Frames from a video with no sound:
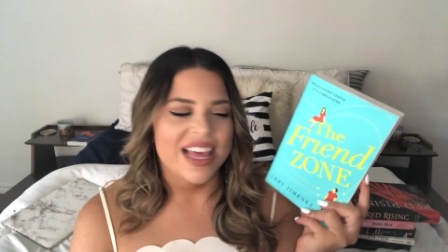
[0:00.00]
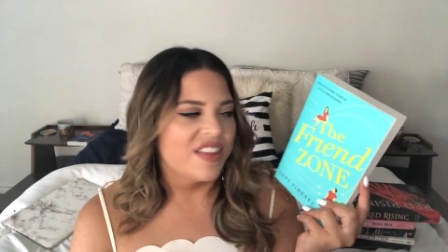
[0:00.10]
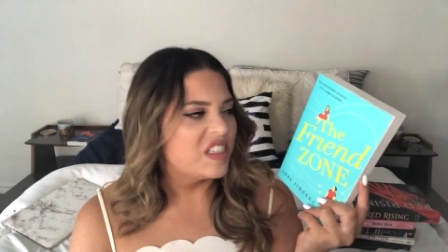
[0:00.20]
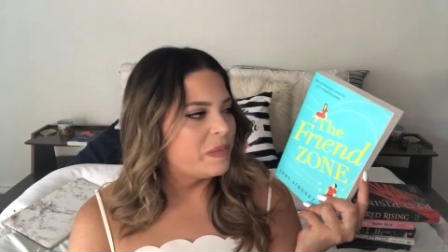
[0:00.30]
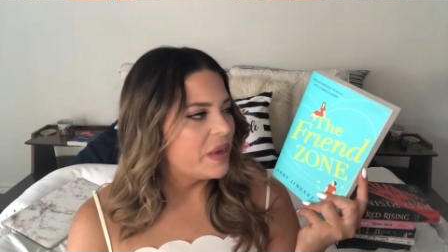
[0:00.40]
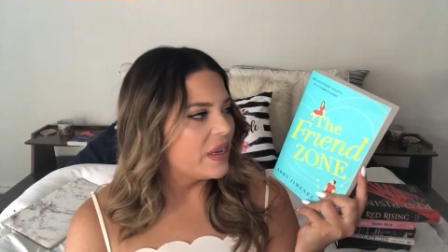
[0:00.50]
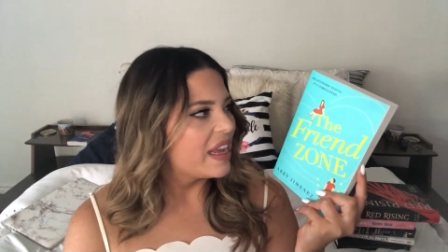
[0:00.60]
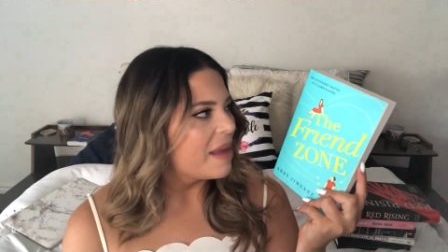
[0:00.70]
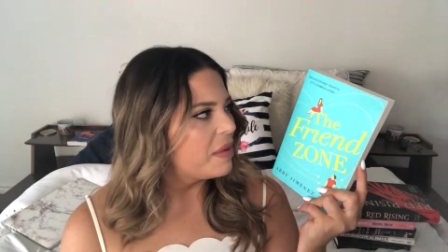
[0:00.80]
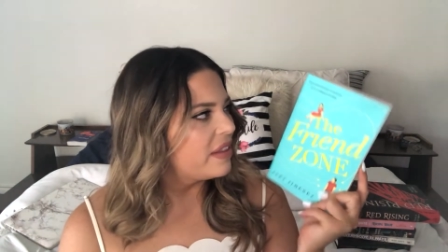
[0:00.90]
This book,
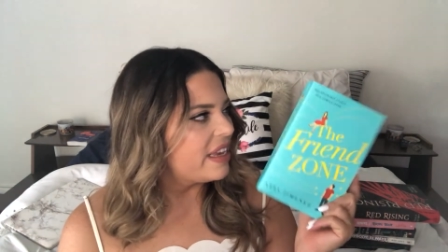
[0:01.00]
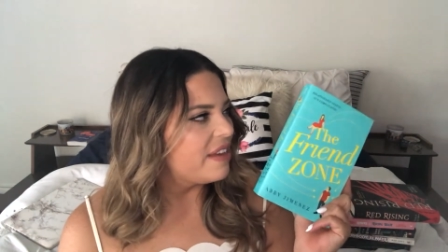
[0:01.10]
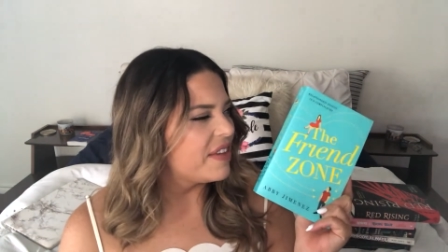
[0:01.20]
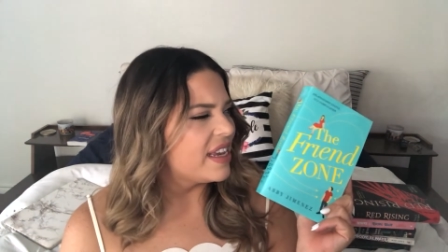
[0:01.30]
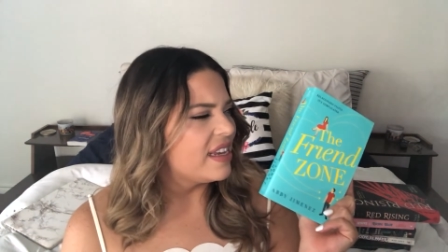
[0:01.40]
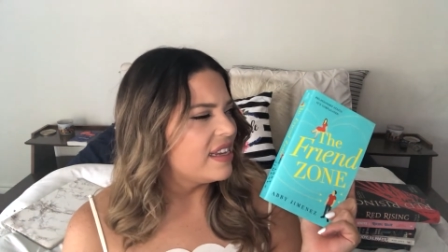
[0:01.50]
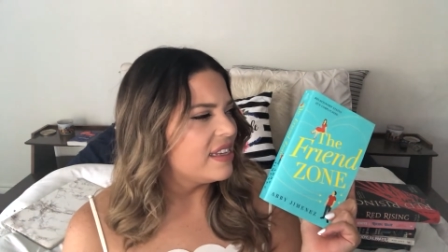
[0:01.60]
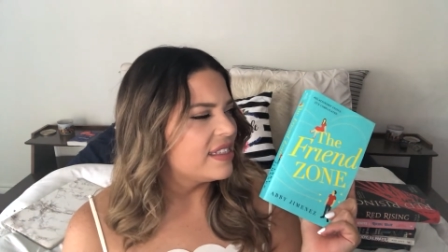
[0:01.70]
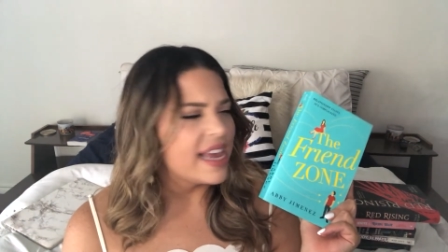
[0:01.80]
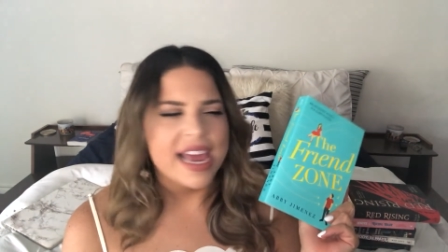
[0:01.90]
I believe,
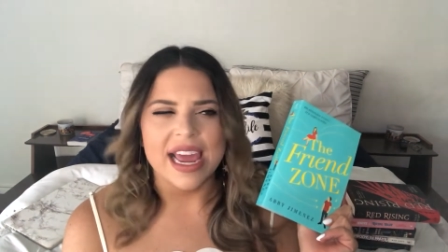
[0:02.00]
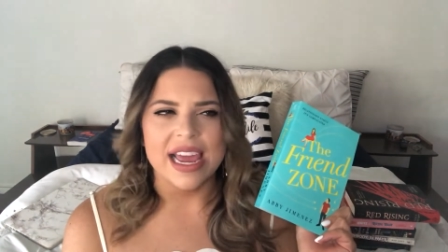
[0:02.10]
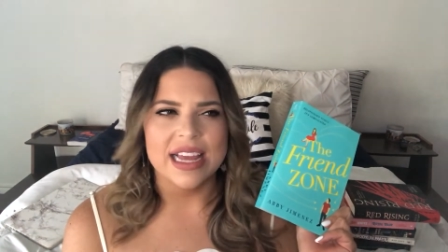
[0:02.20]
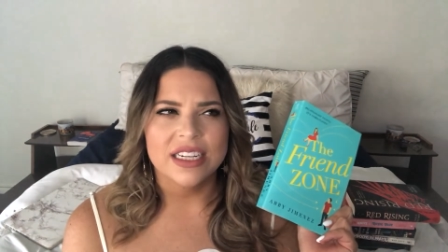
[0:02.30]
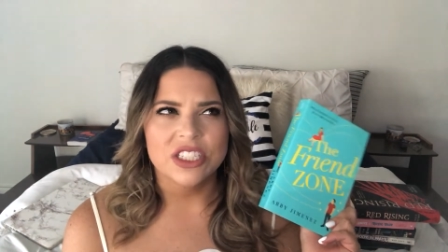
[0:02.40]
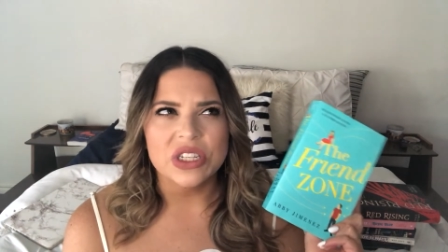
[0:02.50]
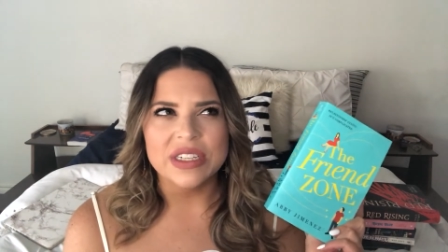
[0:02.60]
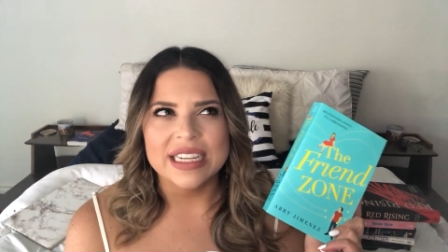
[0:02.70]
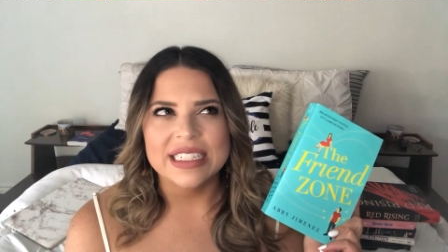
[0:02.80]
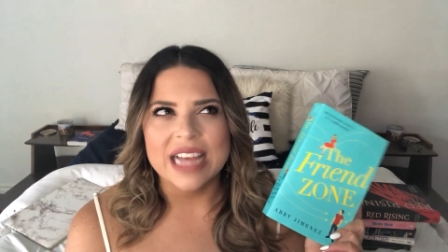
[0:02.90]
is an adult
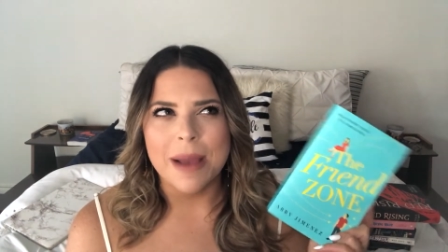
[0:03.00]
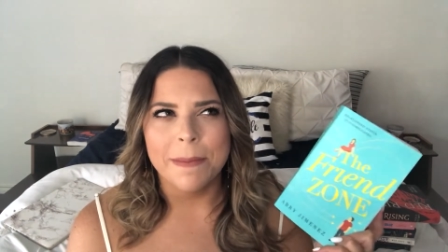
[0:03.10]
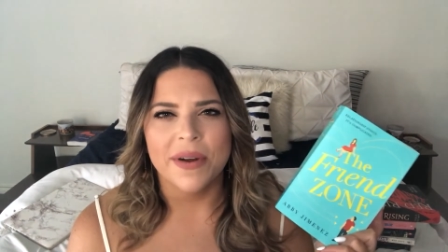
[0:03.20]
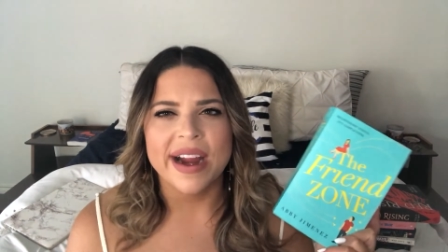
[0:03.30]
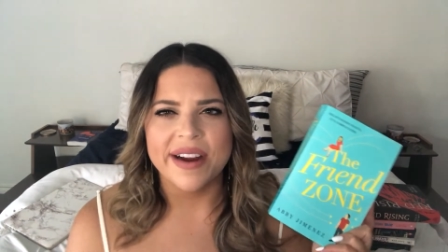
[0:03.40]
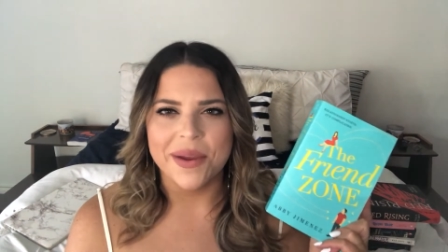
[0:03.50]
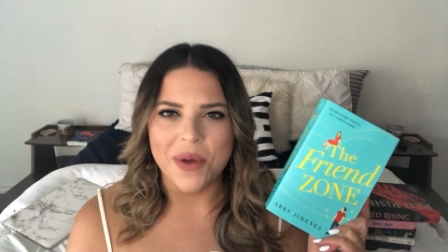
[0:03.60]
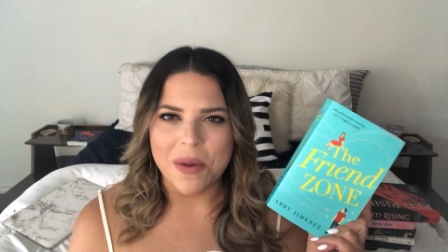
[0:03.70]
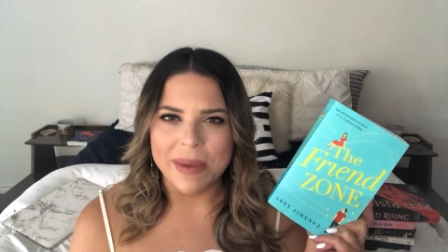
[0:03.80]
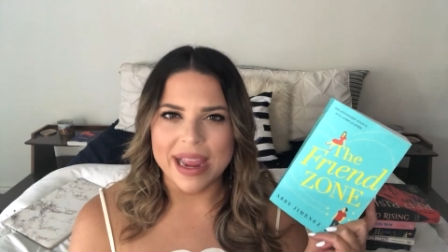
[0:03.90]
contemporary
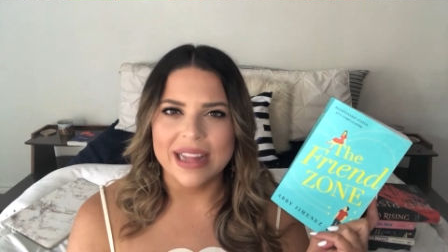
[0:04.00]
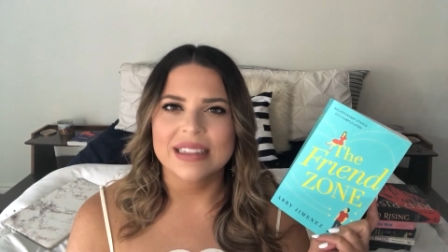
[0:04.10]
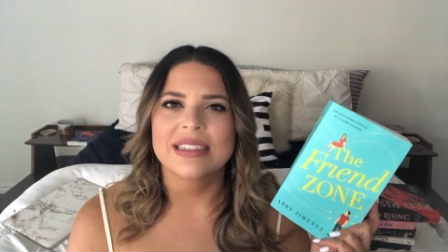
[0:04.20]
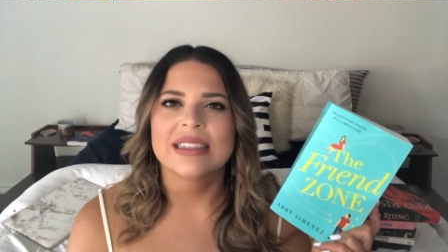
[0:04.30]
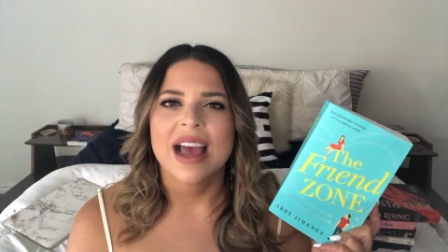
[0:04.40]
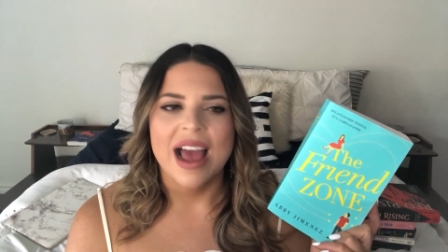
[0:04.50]
romance.